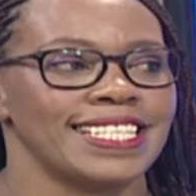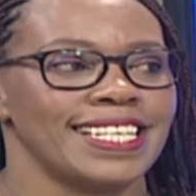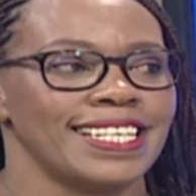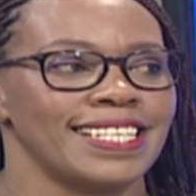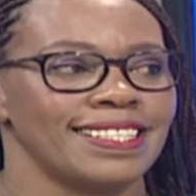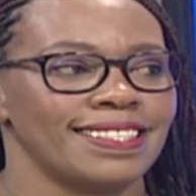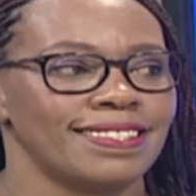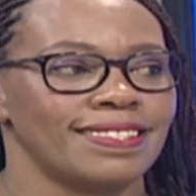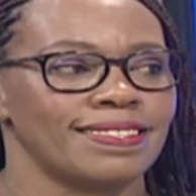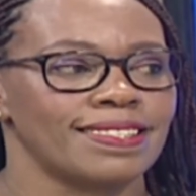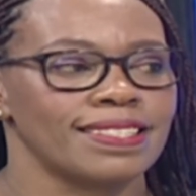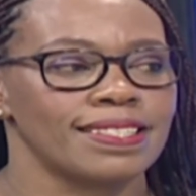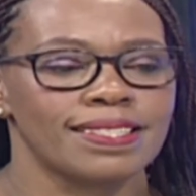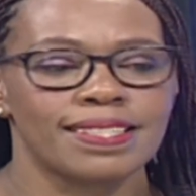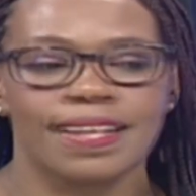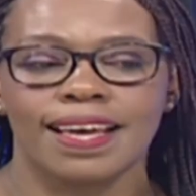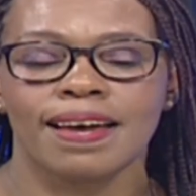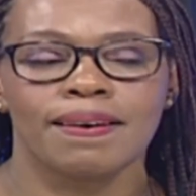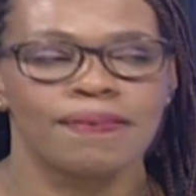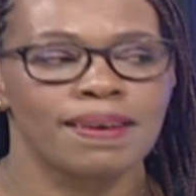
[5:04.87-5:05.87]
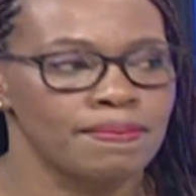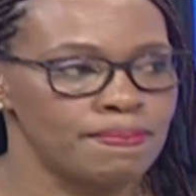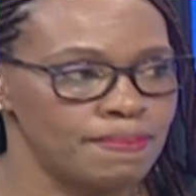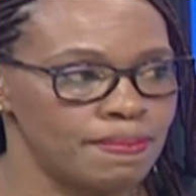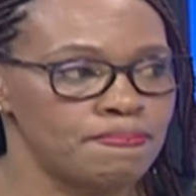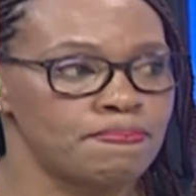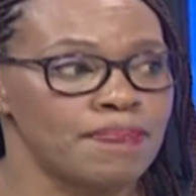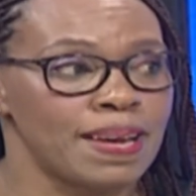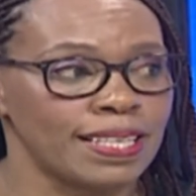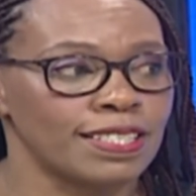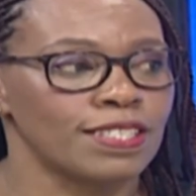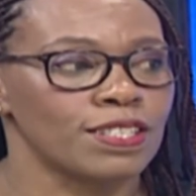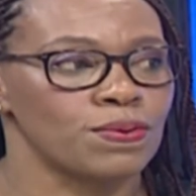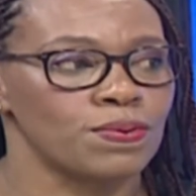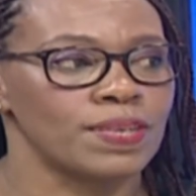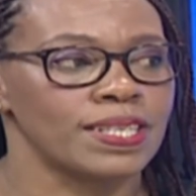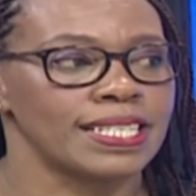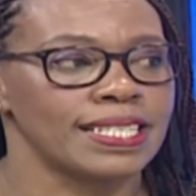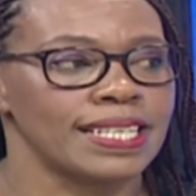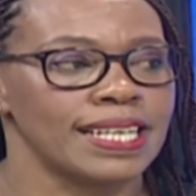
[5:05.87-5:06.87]
is the best
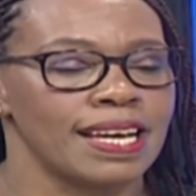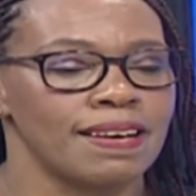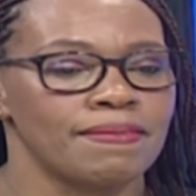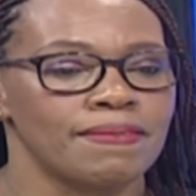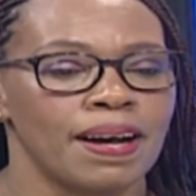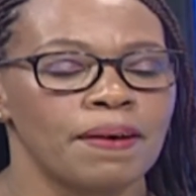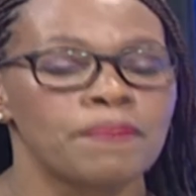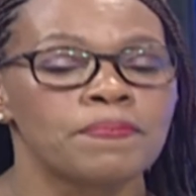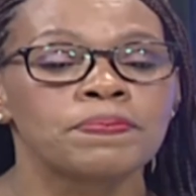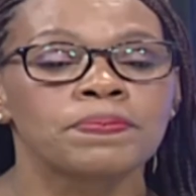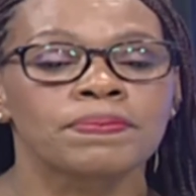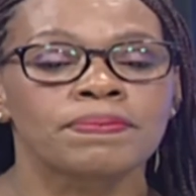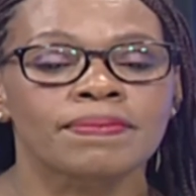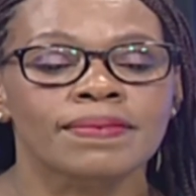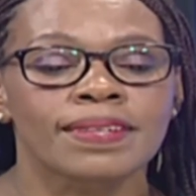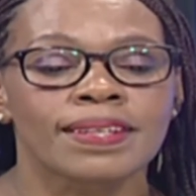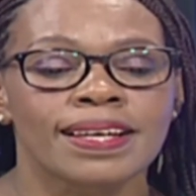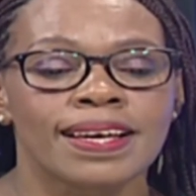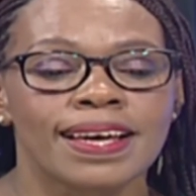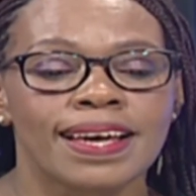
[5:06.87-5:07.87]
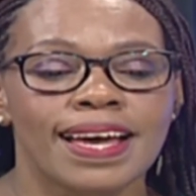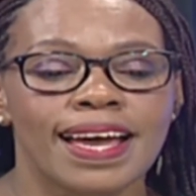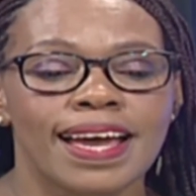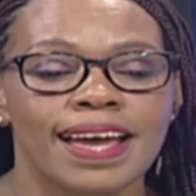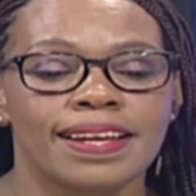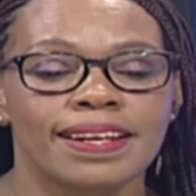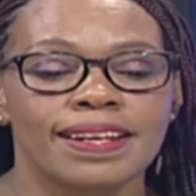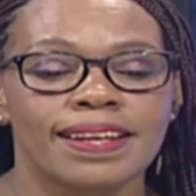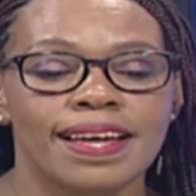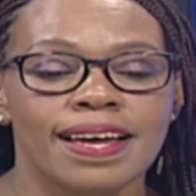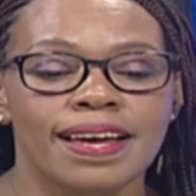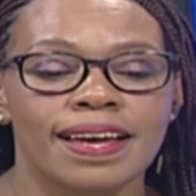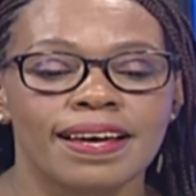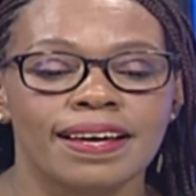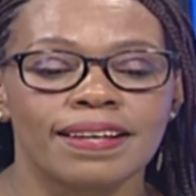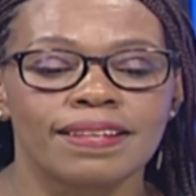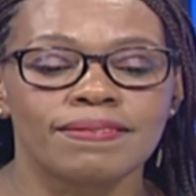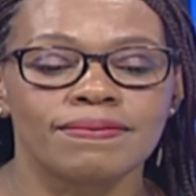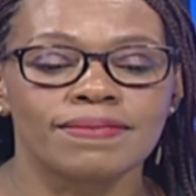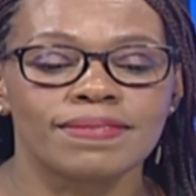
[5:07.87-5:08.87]
quality ever. And
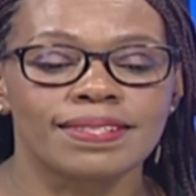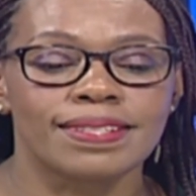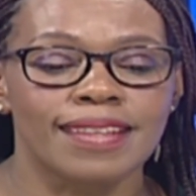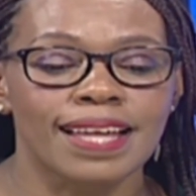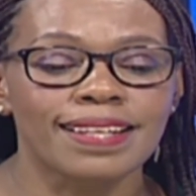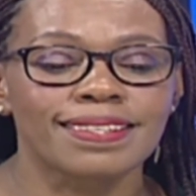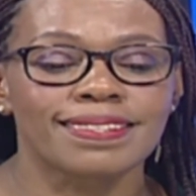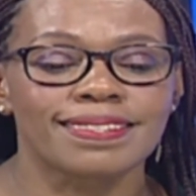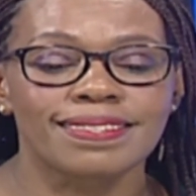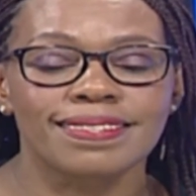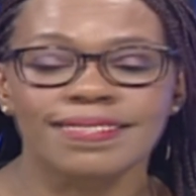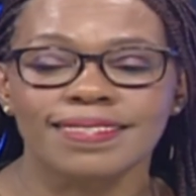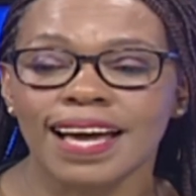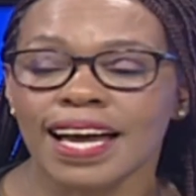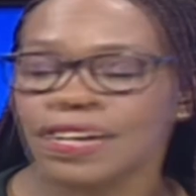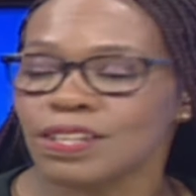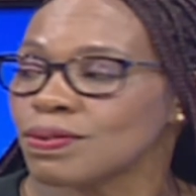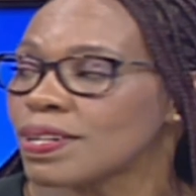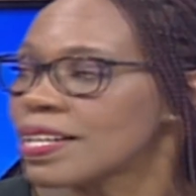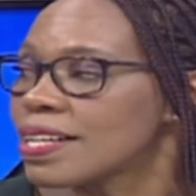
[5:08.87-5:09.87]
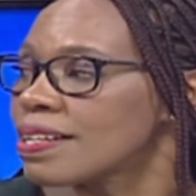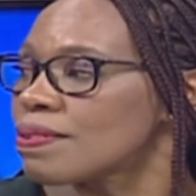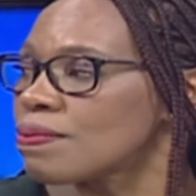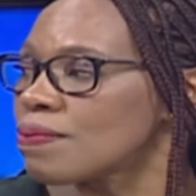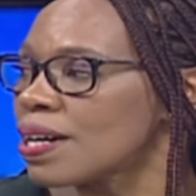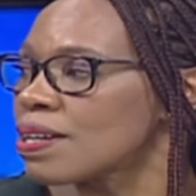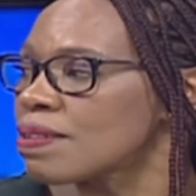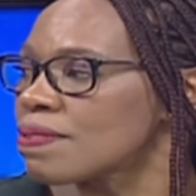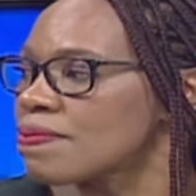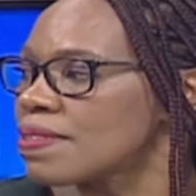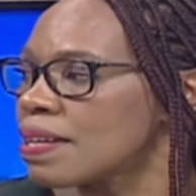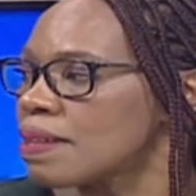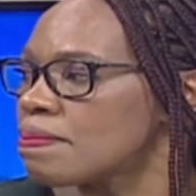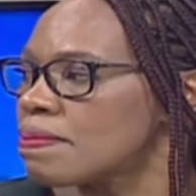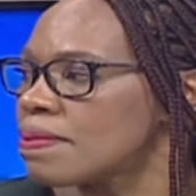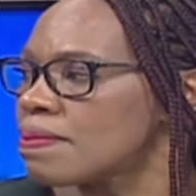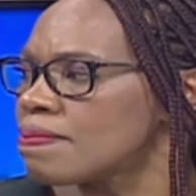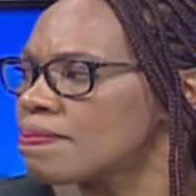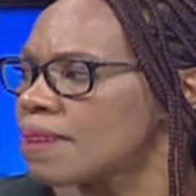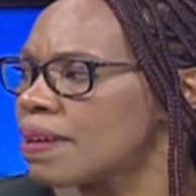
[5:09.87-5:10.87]
that's actually one of the
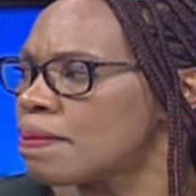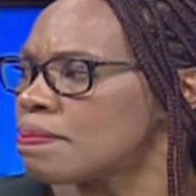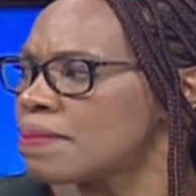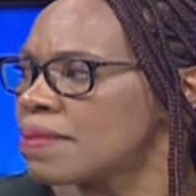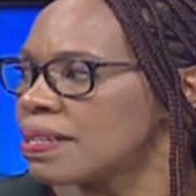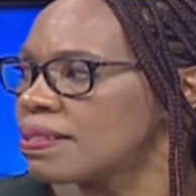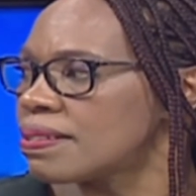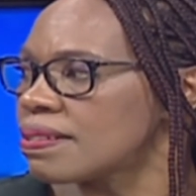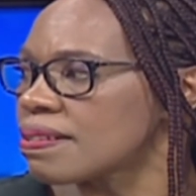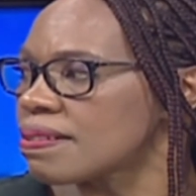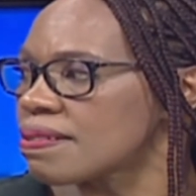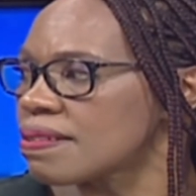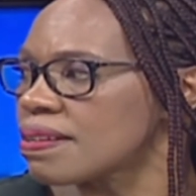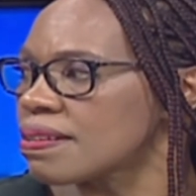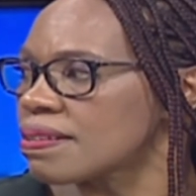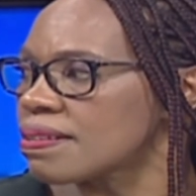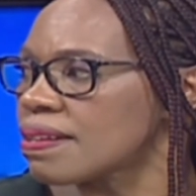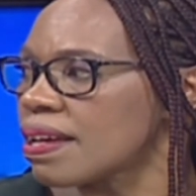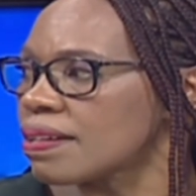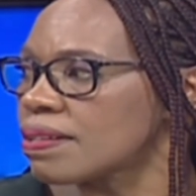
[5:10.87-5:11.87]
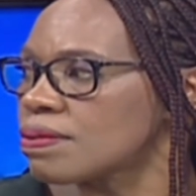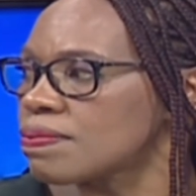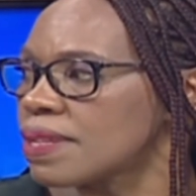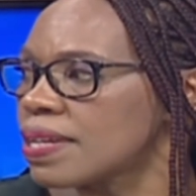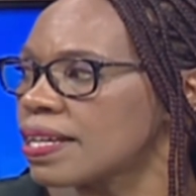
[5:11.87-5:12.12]
amazing things that we